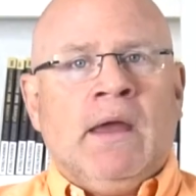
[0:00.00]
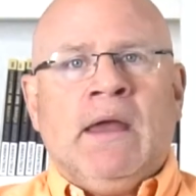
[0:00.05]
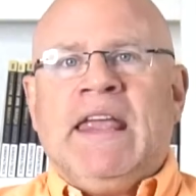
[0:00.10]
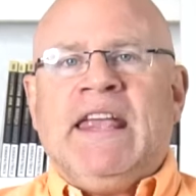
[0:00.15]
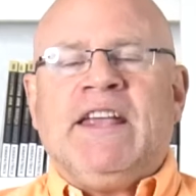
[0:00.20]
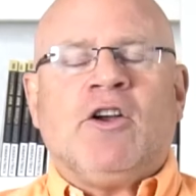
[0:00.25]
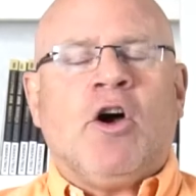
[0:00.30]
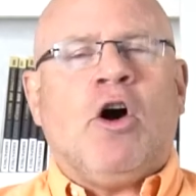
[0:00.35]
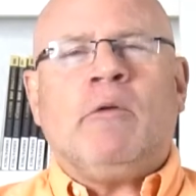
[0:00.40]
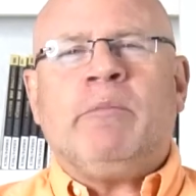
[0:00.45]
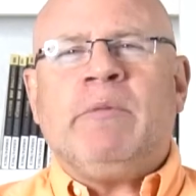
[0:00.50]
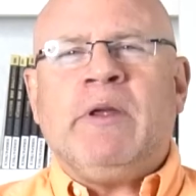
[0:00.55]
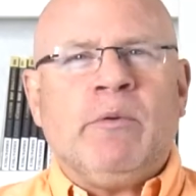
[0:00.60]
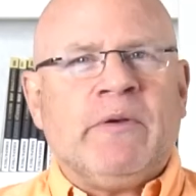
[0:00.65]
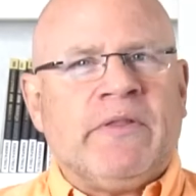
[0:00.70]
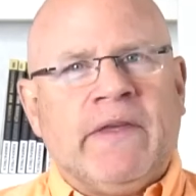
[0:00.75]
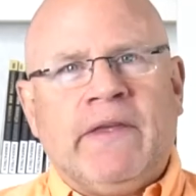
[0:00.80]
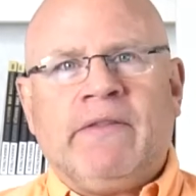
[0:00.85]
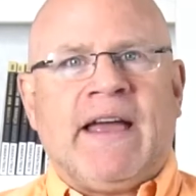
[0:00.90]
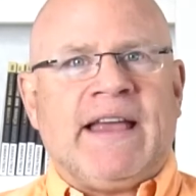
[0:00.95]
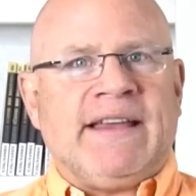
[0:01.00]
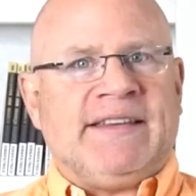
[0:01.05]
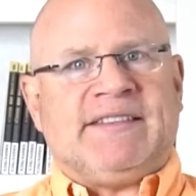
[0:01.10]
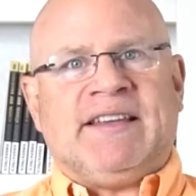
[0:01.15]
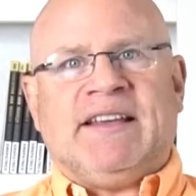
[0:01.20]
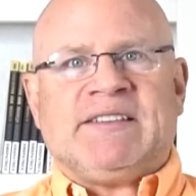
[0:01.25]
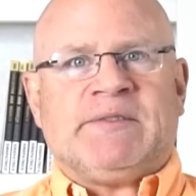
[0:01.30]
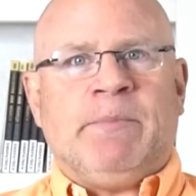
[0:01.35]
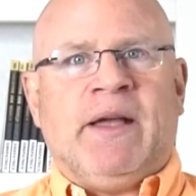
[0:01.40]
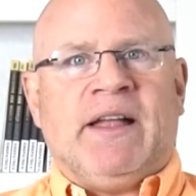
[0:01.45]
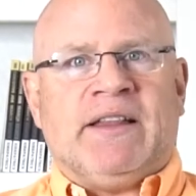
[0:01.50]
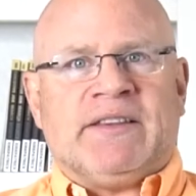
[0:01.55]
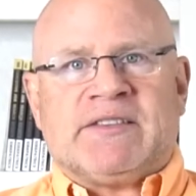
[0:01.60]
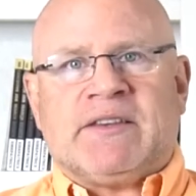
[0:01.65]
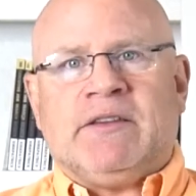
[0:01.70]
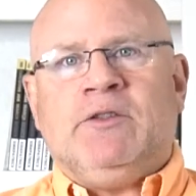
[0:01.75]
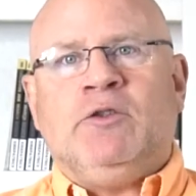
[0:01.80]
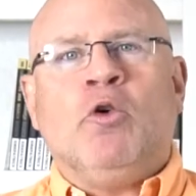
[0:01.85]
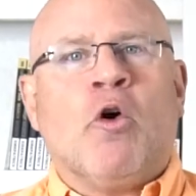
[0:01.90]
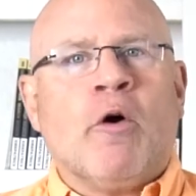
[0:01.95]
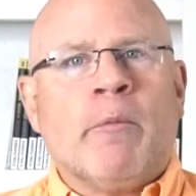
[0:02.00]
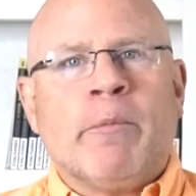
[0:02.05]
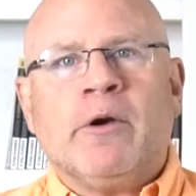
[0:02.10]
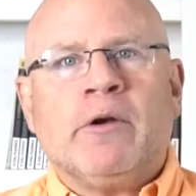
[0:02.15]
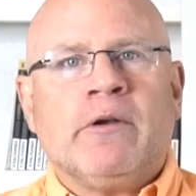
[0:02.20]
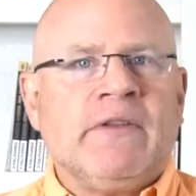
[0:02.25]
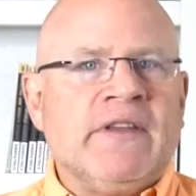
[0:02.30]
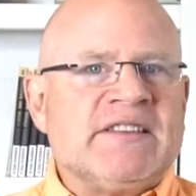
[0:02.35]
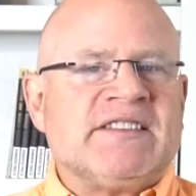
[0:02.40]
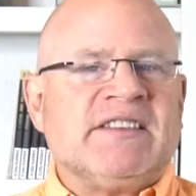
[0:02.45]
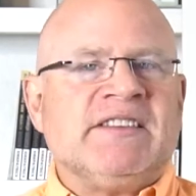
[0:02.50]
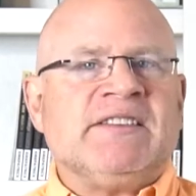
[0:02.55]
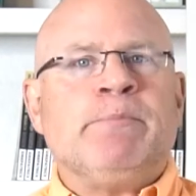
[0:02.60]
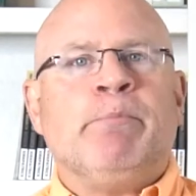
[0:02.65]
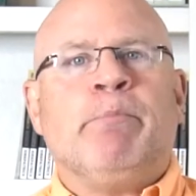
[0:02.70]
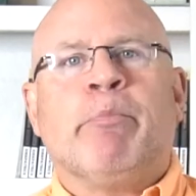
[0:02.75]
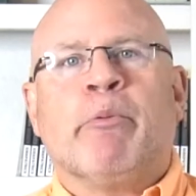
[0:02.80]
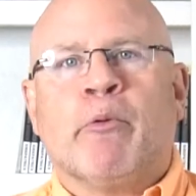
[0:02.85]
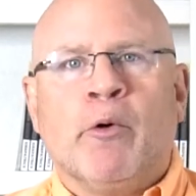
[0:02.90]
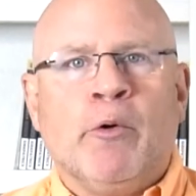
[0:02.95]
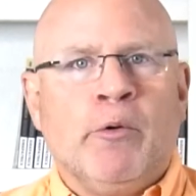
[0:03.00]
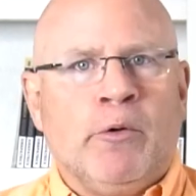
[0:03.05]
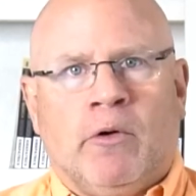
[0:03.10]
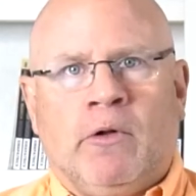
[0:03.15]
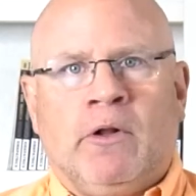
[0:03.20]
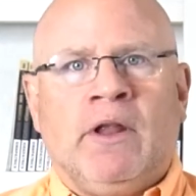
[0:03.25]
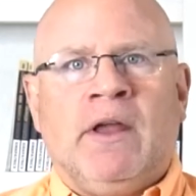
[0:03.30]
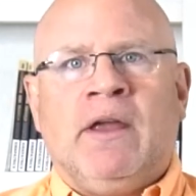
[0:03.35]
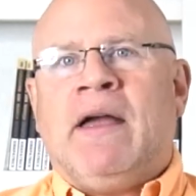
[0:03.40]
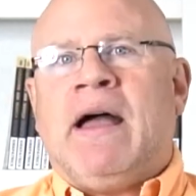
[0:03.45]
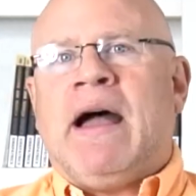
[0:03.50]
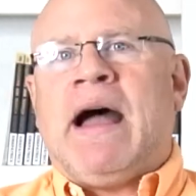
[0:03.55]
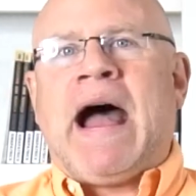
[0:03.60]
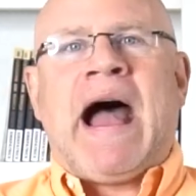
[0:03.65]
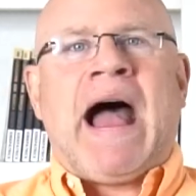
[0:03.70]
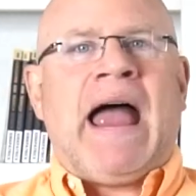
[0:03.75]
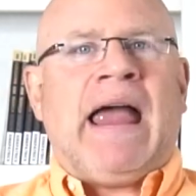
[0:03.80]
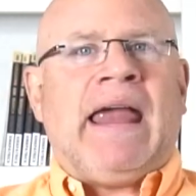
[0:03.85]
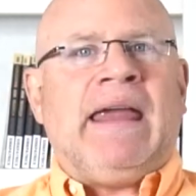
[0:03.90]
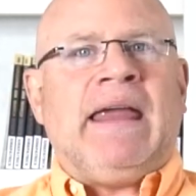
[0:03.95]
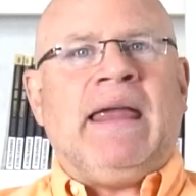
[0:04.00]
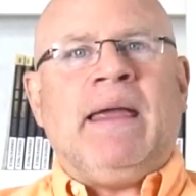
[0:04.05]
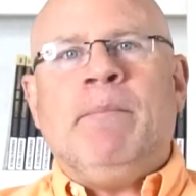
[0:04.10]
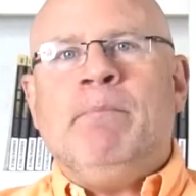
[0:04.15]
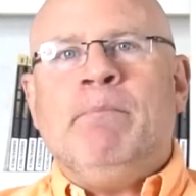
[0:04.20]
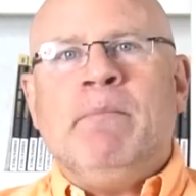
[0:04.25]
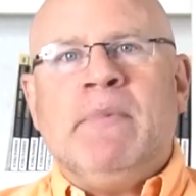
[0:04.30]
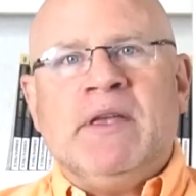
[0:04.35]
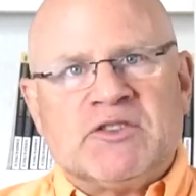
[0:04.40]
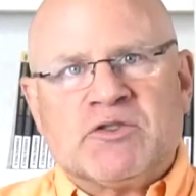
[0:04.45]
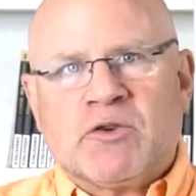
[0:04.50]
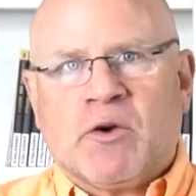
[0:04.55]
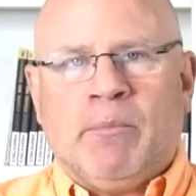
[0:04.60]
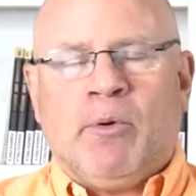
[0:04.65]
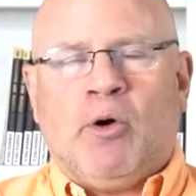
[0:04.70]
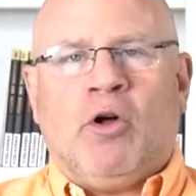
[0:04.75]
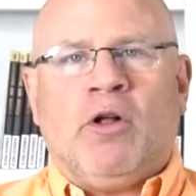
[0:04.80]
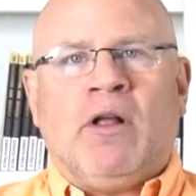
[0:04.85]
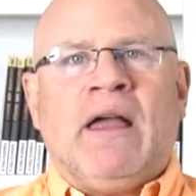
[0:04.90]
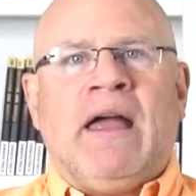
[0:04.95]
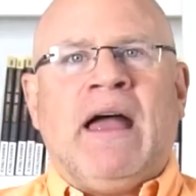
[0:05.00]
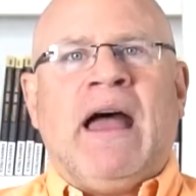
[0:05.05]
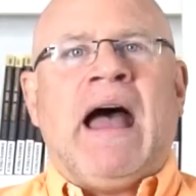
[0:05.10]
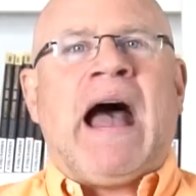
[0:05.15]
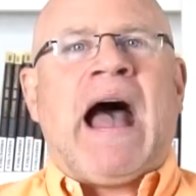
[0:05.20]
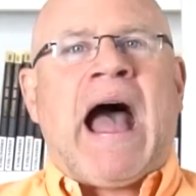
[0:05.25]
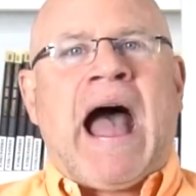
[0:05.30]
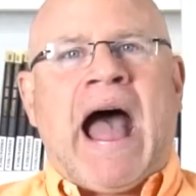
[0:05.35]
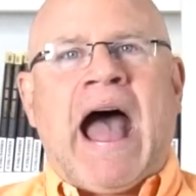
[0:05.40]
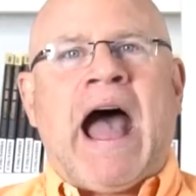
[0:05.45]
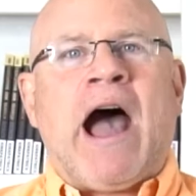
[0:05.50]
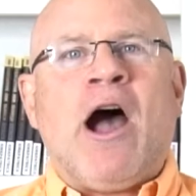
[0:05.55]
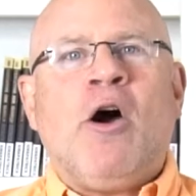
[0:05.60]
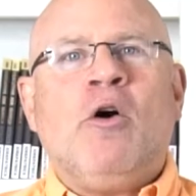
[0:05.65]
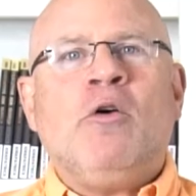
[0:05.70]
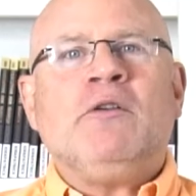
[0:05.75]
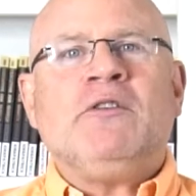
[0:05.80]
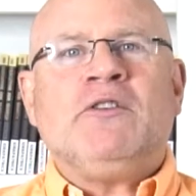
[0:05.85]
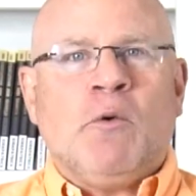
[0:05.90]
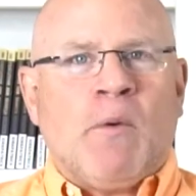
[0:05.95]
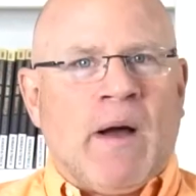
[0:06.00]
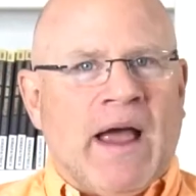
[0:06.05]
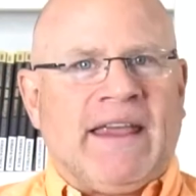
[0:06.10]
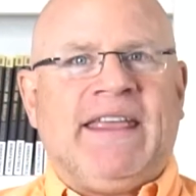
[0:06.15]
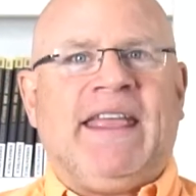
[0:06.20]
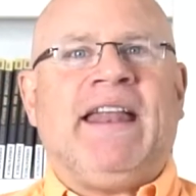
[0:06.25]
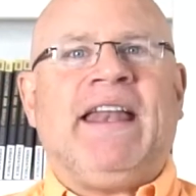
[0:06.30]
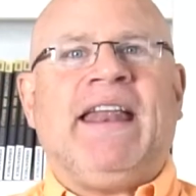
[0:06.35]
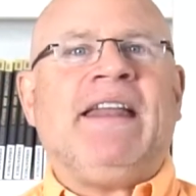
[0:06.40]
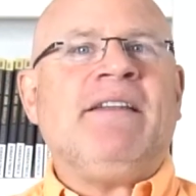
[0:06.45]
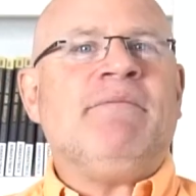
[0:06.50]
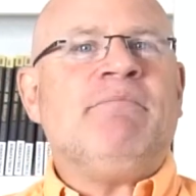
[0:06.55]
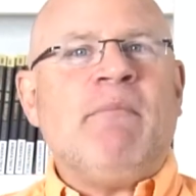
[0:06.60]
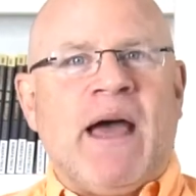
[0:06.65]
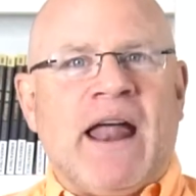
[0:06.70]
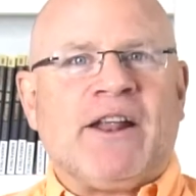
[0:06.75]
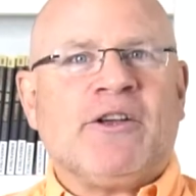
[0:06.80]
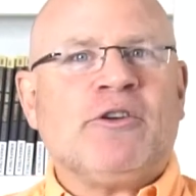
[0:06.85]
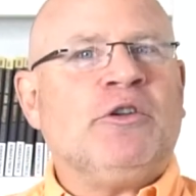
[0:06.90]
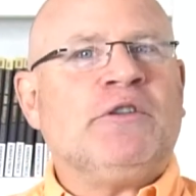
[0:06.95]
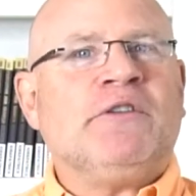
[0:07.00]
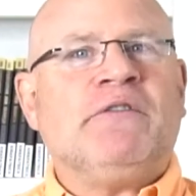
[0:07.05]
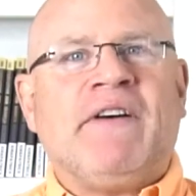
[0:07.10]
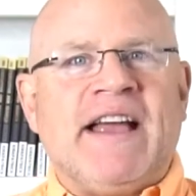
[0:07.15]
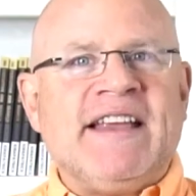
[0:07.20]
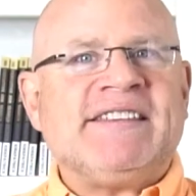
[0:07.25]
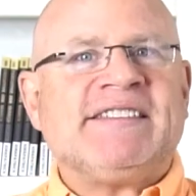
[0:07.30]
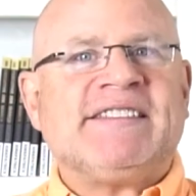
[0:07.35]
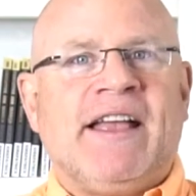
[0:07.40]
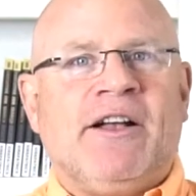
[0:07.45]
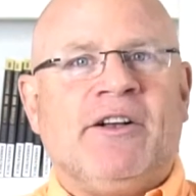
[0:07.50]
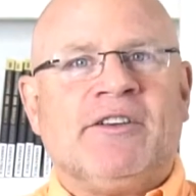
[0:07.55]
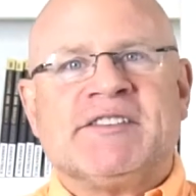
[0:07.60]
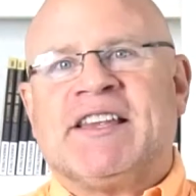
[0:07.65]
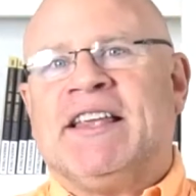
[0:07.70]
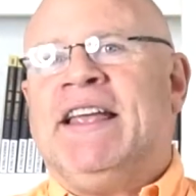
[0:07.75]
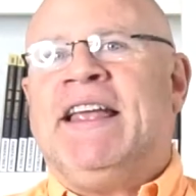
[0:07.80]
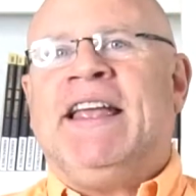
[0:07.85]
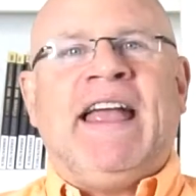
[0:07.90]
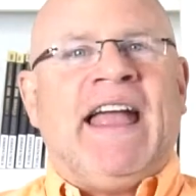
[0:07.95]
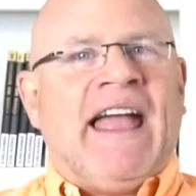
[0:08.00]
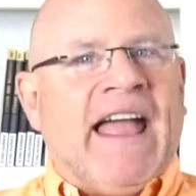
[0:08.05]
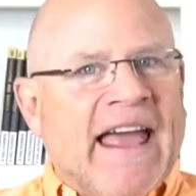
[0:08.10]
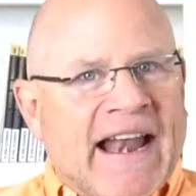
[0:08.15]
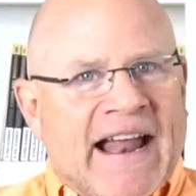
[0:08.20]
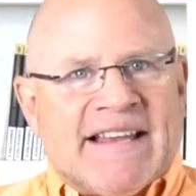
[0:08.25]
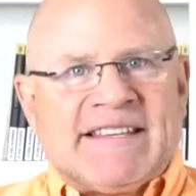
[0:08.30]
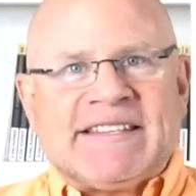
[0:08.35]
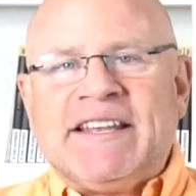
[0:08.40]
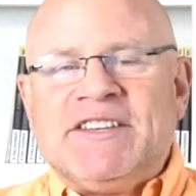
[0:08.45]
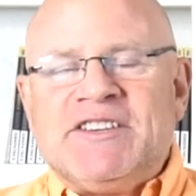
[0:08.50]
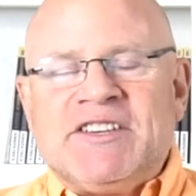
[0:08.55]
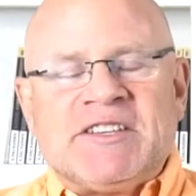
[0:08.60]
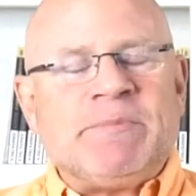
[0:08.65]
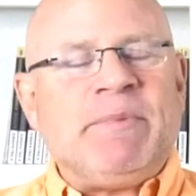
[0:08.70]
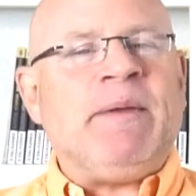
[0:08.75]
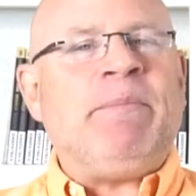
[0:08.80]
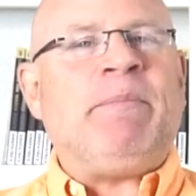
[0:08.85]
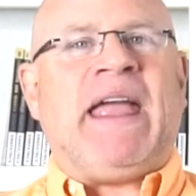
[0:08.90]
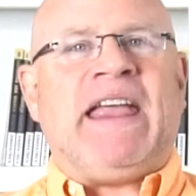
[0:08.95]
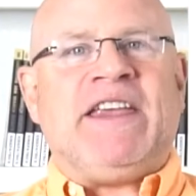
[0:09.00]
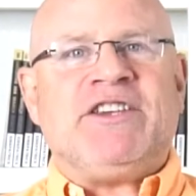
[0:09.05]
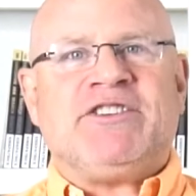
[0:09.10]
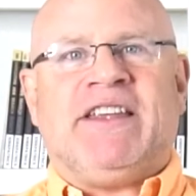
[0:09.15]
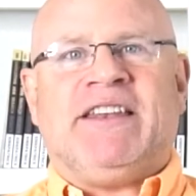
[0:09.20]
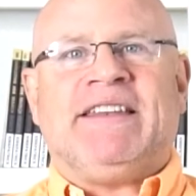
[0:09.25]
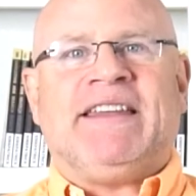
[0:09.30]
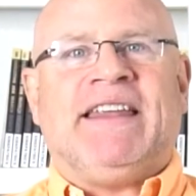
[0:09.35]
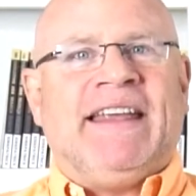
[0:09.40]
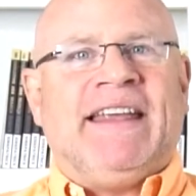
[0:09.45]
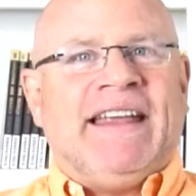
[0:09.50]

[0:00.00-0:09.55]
He called me within like 6 months. Norbert, this is brutal. I am miserable. How do I get in medical device sales? And I said, just be patient.